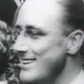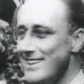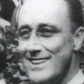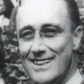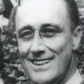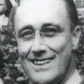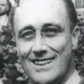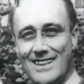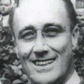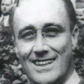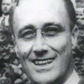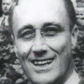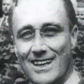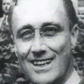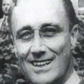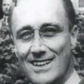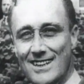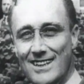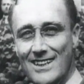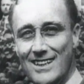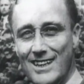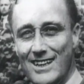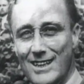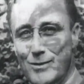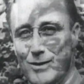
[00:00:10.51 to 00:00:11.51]
a young
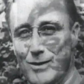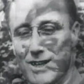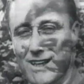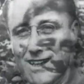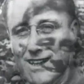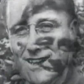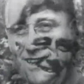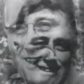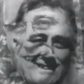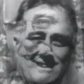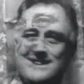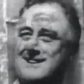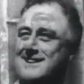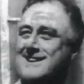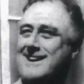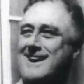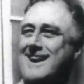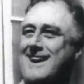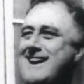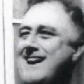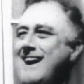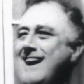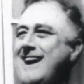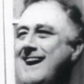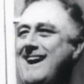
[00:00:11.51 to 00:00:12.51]
man, he was the
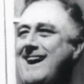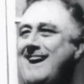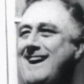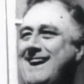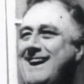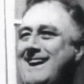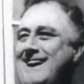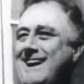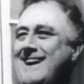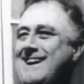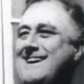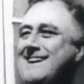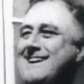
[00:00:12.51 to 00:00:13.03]
picture of health,